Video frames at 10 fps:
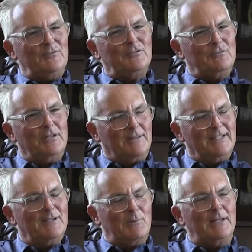You should really
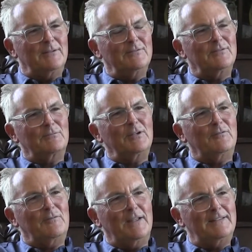think about it. This is a real
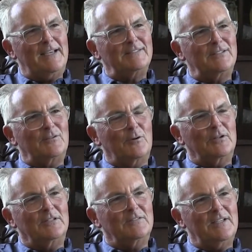fantastic
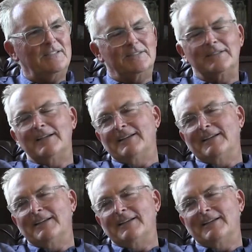organization.